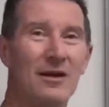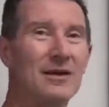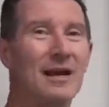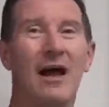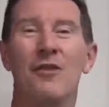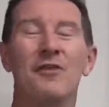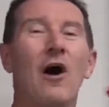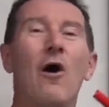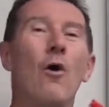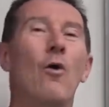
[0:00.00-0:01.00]
you know, the
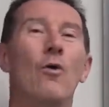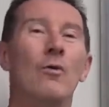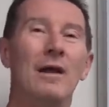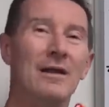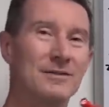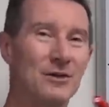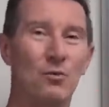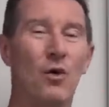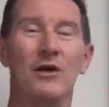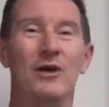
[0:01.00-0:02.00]
whole,
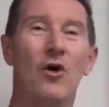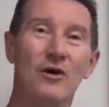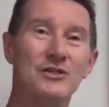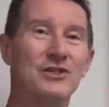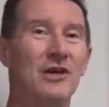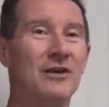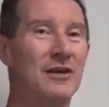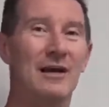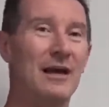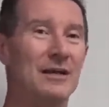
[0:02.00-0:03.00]
what it costs to,
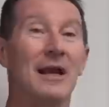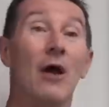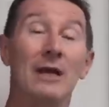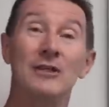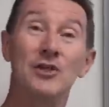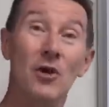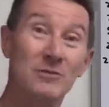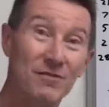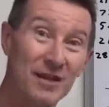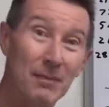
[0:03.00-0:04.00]
you know, in
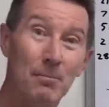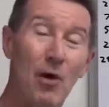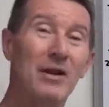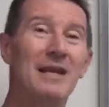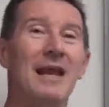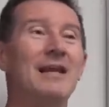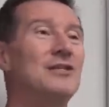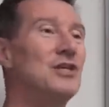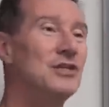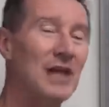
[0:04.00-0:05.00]
terms of the embodied
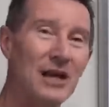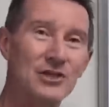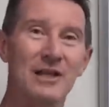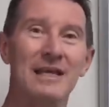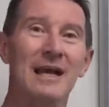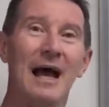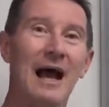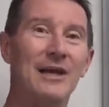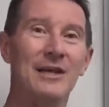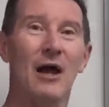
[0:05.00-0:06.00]
energy to actually,
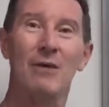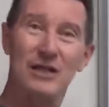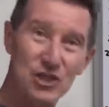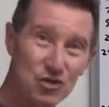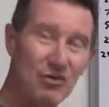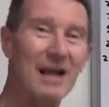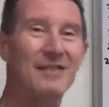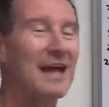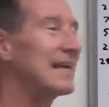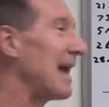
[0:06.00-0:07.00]
you know,
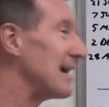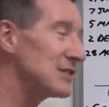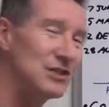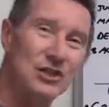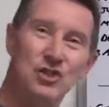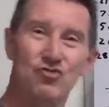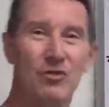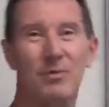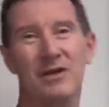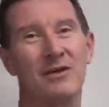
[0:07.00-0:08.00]
extract that gas and
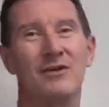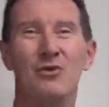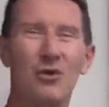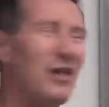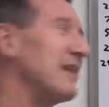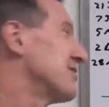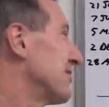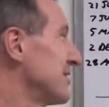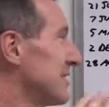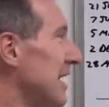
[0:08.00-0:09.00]
distribute it and all that
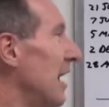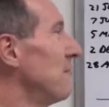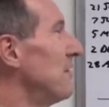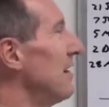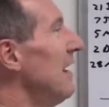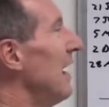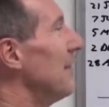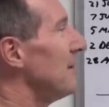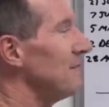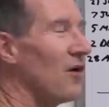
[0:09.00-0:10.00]
sort of stuff, and
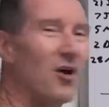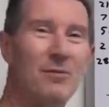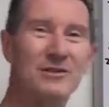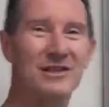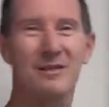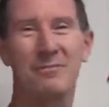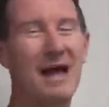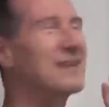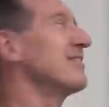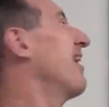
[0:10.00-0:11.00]
the environmental
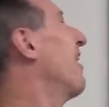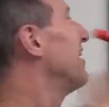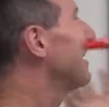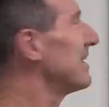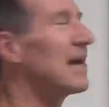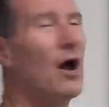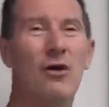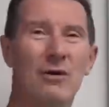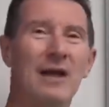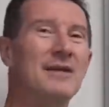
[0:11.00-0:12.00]
impacts. And, you could
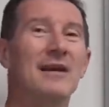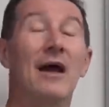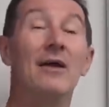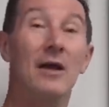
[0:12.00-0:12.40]
go, you know,